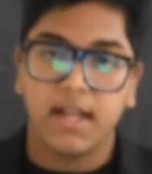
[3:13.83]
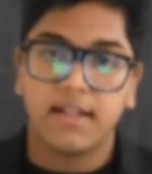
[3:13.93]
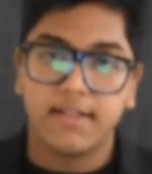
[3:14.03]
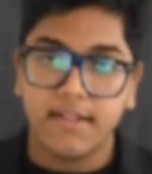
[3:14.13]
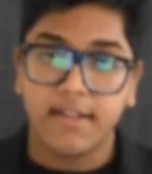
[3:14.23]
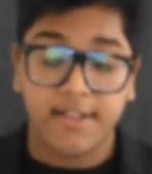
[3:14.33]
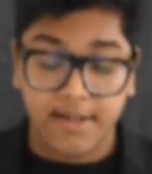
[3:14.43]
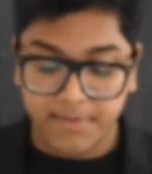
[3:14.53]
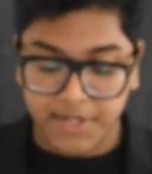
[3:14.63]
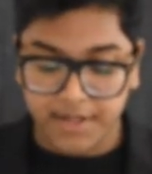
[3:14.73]
This
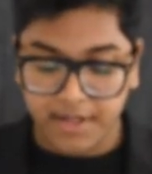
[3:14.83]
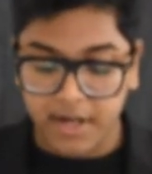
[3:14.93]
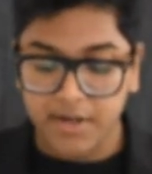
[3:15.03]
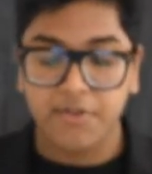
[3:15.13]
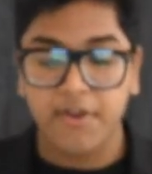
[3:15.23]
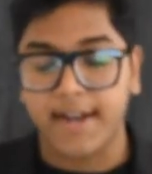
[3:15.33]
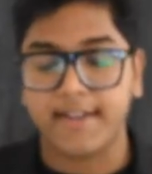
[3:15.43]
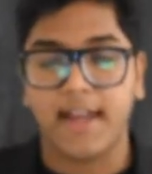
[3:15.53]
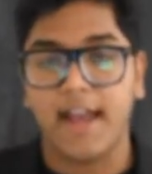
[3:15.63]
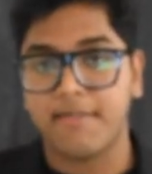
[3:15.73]
assumption is
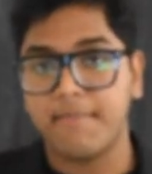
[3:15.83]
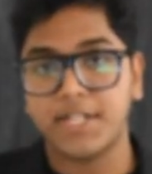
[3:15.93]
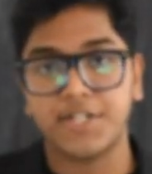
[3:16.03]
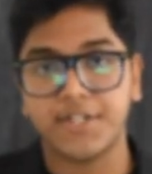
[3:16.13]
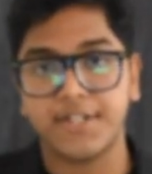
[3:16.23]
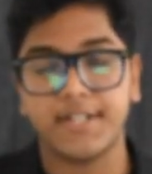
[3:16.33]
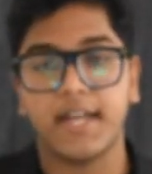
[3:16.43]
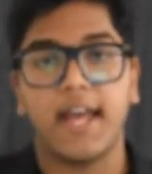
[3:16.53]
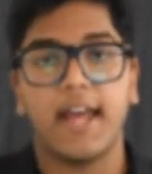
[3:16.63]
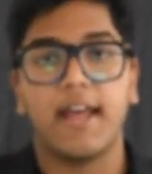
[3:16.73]
incorrect. As mentioned,
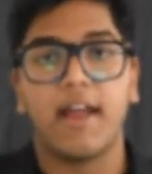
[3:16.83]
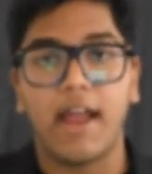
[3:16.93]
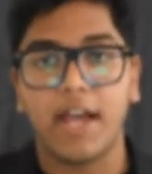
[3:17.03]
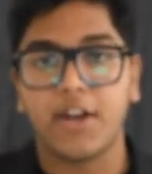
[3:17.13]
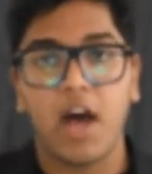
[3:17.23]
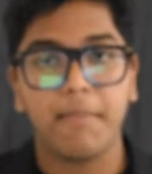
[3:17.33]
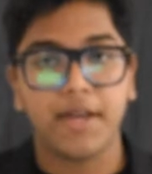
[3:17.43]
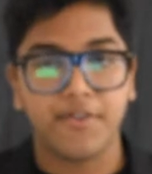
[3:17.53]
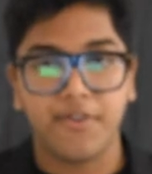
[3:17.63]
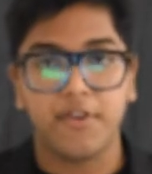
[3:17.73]

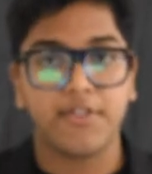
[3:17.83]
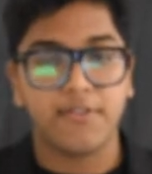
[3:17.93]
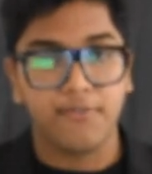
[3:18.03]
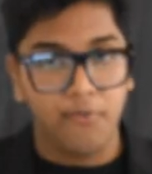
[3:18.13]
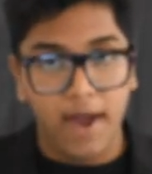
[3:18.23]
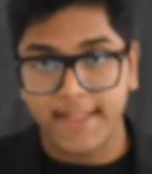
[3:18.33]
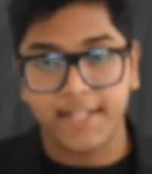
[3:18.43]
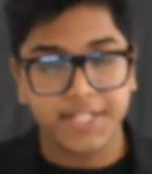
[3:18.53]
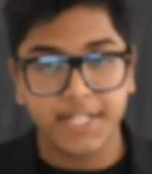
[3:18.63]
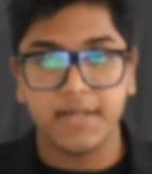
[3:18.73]
economic growth via
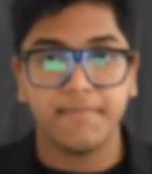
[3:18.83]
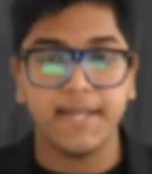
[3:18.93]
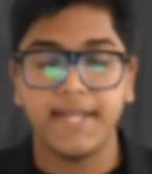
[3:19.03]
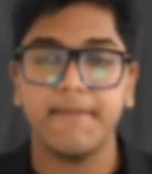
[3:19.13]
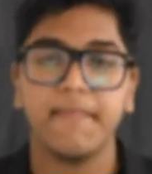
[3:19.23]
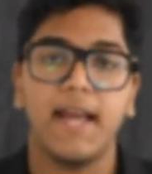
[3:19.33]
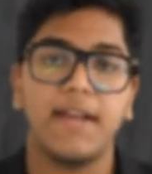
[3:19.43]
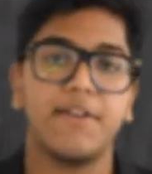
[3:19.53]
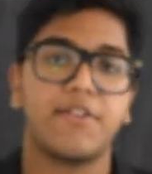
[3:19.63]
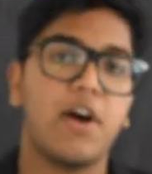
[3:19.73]
the GDP
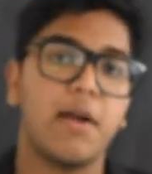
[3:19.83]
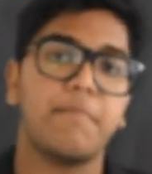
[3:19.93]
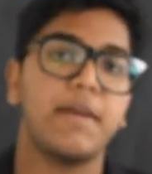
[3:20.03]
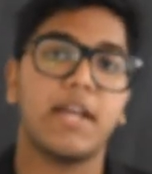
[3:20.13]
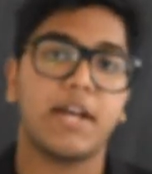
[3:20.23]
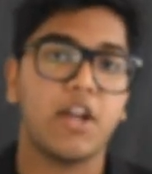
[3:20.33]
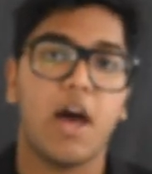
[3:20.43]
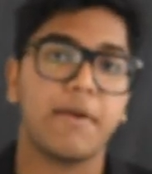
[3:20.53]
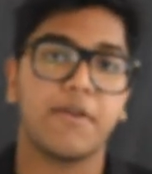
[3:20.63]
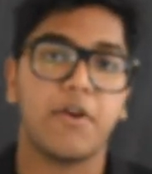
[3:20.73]
does not mean
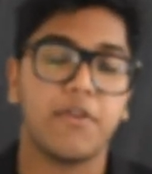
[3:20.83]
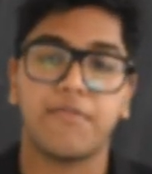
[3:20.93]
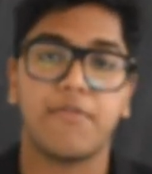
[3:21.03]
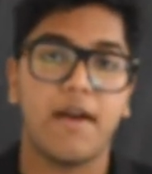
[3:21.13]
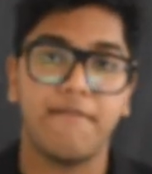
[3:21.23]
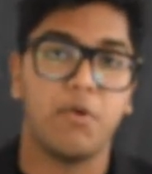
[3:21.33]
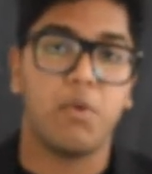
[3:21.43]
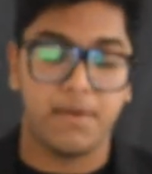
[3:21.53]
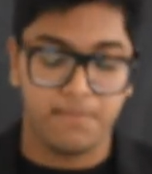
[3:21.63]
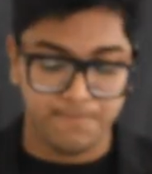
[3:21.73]
economic growth for
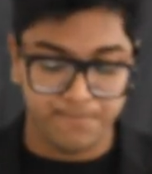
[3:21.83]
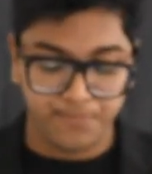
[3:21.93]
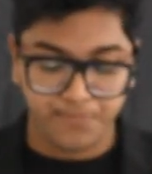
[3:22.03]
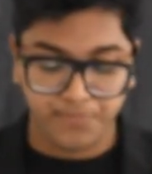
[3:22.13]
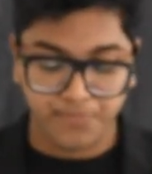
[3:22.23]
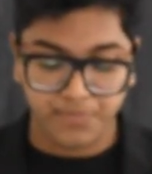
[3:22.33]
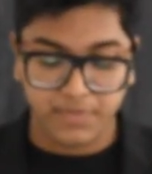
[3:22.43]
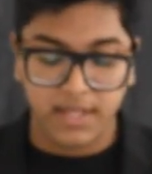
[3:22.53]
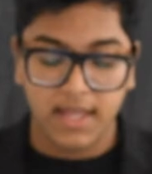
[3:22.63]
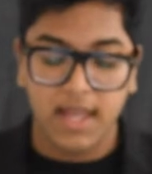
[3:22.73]
everyone.
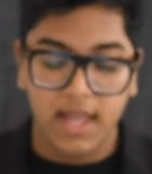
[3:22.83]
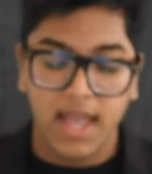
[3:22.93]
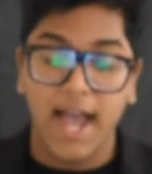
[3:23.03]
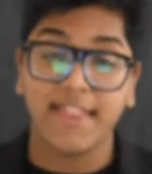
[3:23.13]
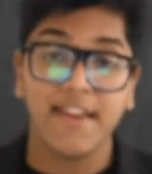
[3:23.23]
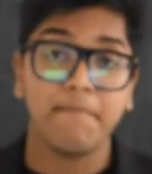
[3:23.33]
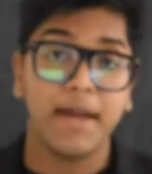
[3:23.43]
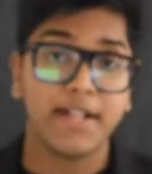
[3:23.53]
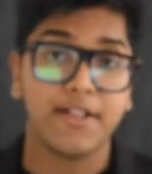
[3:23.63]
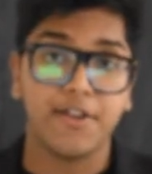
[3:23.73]
As I've
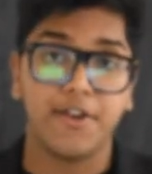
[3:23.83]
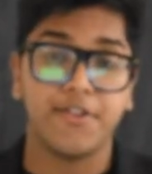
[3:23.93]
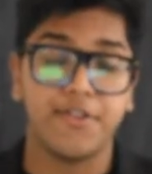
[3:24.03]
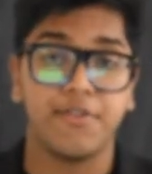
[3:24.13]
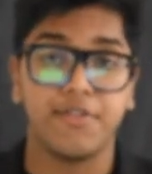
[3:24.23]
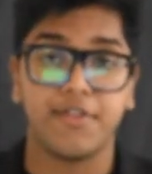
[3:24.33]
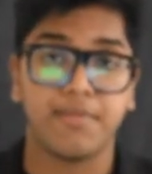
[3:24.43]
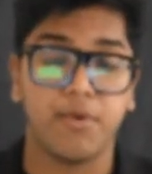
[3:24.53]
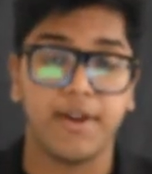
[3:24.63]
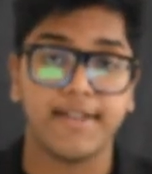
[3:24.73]
made clear to you in this
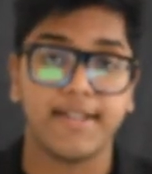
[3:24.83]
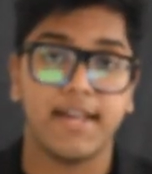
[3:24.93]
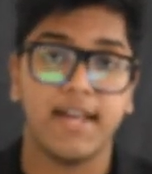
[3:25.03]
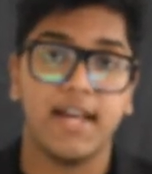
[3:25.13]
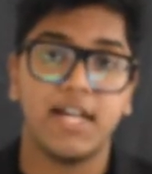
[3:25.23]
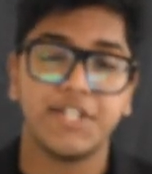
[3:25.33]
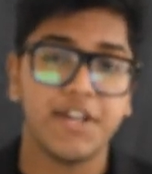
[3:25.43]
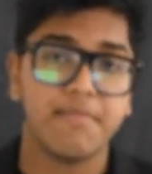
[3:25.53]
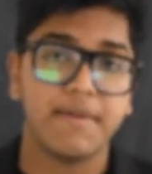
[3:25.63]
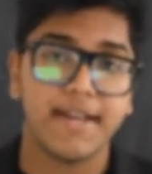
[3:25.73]
point,
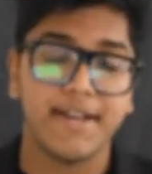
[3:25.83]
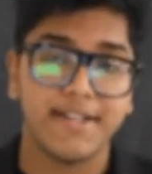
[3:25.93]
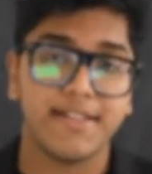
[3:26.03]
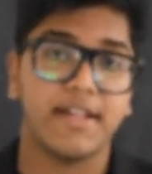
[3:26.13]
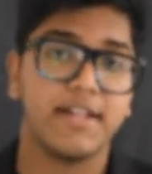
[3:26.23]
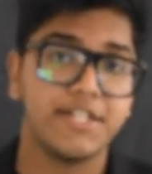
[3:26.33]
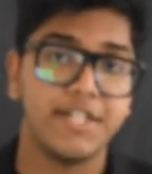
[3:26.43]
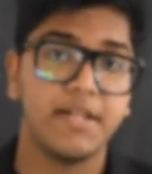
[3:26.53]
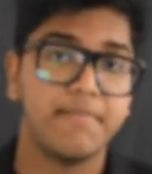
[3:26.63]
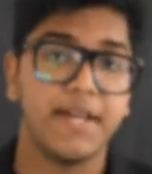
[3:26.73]
just because
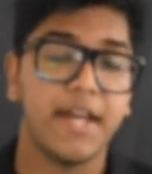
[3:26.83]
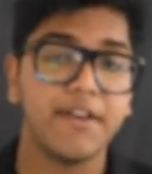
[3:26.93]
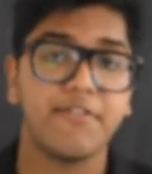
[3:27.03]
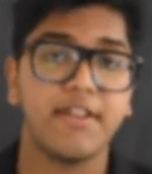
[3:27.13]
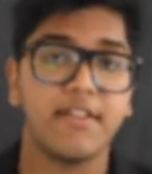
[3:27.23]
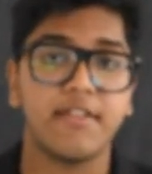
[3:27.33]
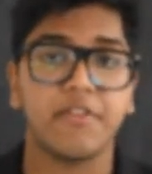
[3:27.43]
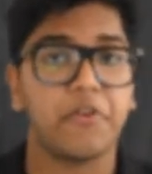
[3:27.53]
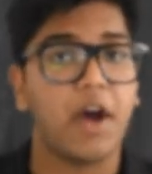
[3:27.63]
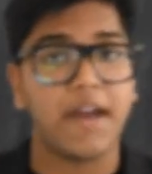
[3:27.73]
GDP
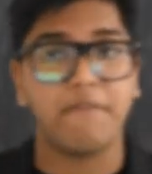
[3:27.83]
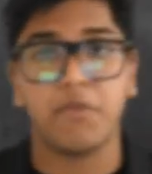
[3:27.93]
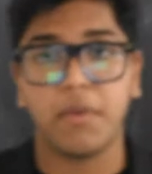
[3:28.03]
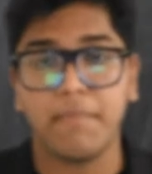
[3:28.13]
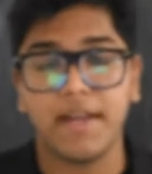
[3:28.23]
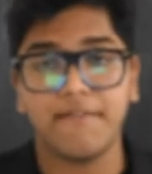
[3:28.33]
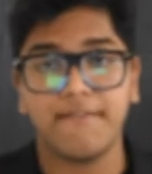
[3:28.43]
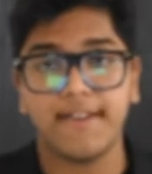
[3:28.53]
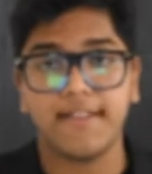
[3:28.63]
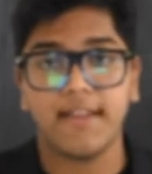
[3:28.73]
increases, not everyone
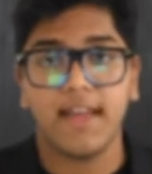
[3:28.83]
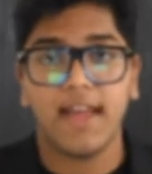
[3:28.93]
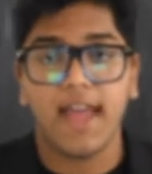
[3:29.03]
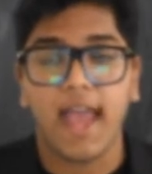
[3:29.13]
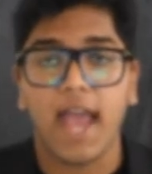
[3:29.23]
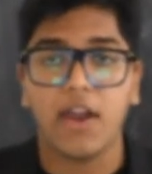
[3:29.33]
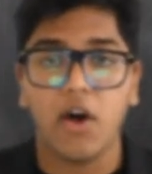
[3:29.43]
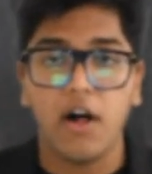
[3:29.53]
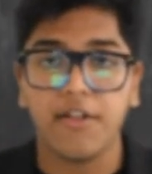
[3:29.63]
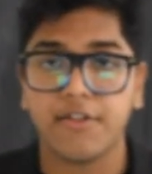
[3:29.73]
benefits, and
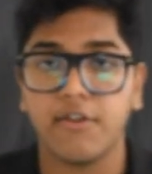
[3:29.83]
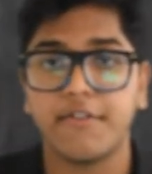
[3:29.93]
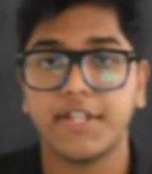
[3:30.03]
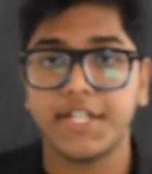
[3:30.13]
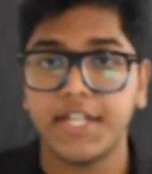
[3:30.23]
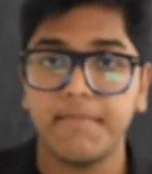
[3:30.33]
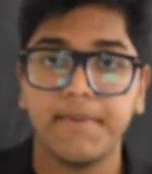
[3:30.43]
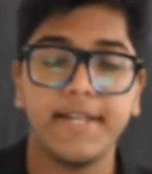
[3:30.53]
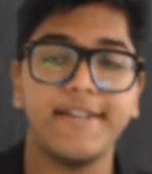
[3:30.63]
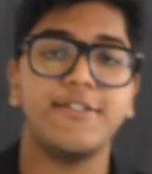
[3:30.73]
also the
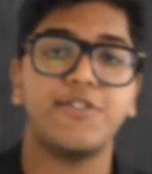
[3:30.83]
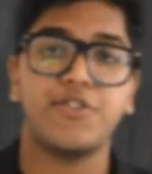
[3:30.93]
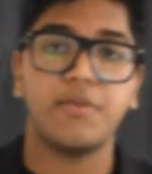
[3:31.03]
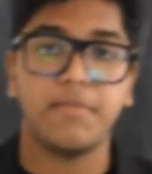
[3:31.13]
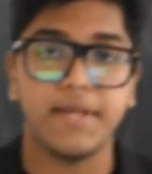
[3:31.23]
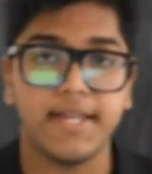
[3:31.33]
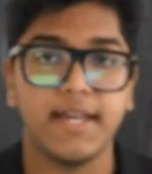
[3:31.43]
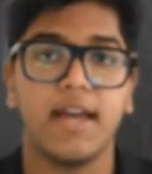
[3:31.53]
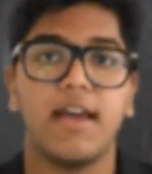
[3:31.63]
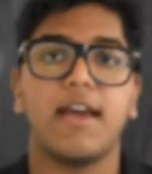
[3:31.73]
GDP should
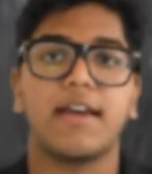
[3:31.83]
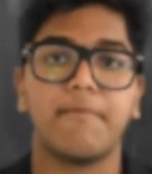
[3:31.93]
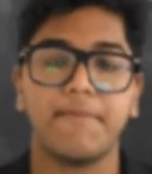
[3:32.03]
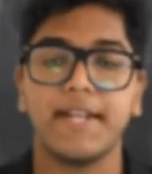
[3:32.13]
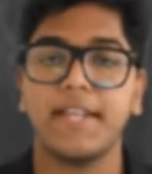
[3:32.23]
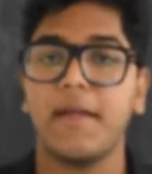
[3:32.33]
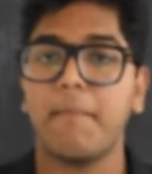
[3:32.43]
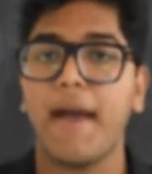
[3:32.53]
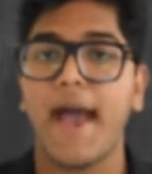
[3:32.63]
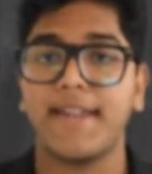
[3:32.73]
be completely
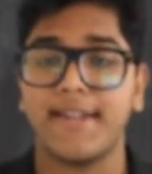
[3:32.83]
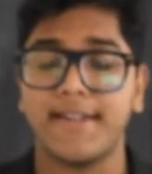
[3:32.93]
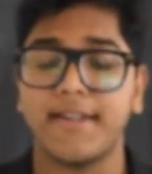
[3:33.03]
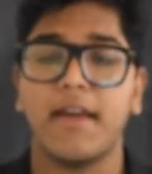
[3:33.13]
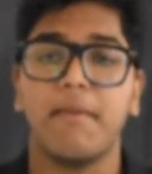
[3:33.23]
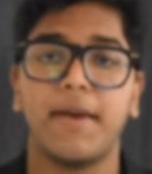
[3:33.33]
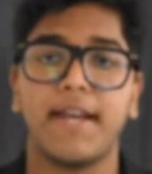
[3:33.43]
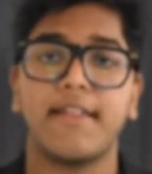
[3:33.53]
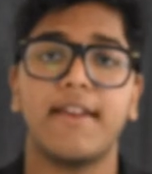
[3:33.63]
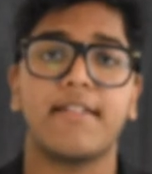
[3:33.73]
embedded
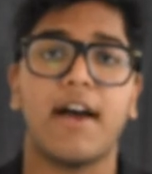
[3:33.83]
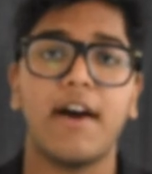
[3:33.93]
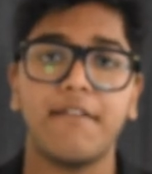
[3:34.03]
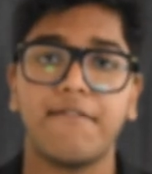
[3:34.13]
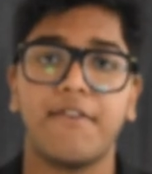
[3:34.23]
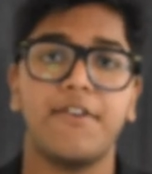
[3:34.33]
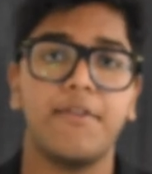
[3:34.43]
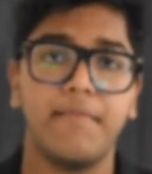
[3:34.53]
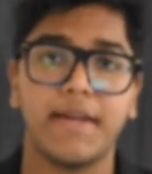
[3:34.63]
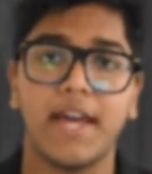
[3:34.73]
because it is unfair
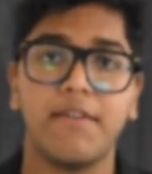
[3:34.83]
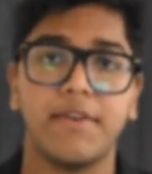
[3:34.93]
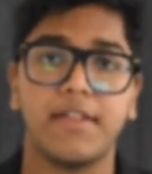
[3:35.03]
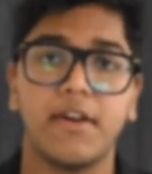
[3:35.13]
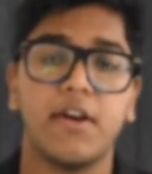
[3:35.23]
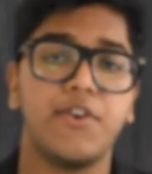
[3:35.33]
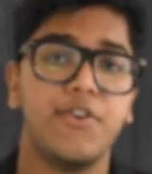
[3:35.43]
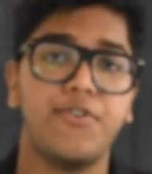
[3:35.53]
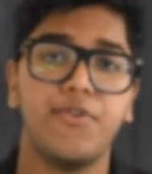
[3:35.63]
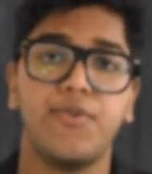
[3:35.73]
to begin with
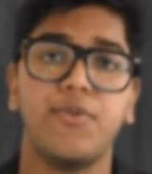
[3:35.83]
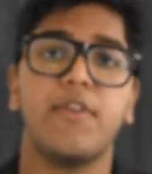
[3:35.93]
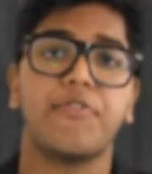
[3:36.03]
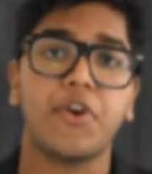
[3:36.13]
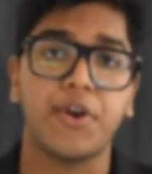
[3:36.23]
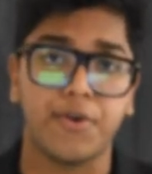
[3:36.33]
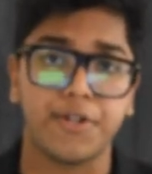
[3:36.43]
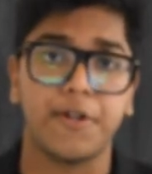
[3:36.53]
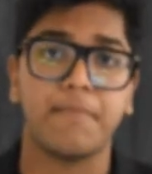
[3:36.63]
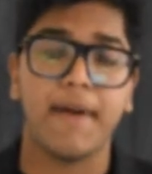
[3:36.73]
due to
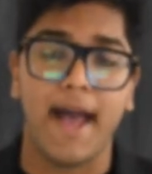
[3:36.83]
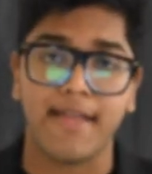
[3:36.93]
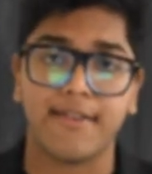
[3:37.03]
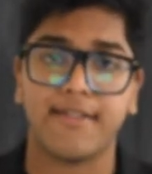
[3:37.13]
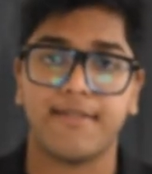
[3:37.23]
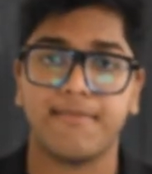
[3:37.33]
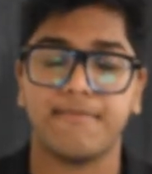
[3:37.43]
colonial pasts.